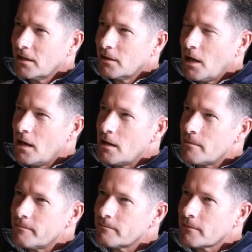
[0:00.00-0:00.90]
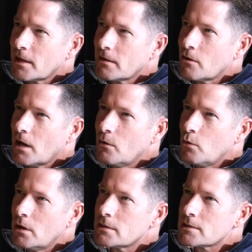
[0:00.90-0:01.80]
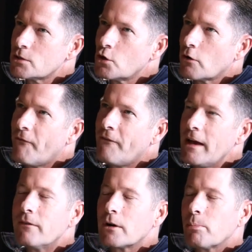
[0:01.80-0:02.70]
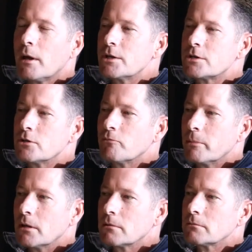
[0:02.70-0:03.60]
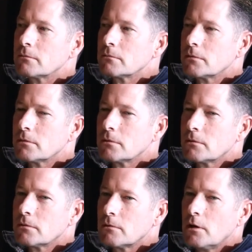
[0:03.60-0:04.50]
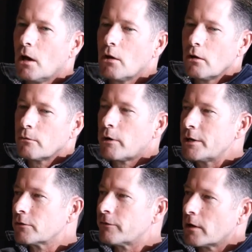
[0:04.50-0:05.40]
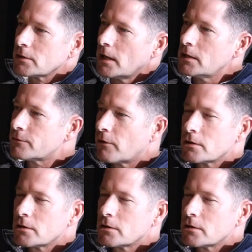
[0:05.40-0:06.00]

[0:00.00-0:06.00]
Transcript: Um, okay, what's your favorite place you've been? Yo, Rachel first, ladies this first.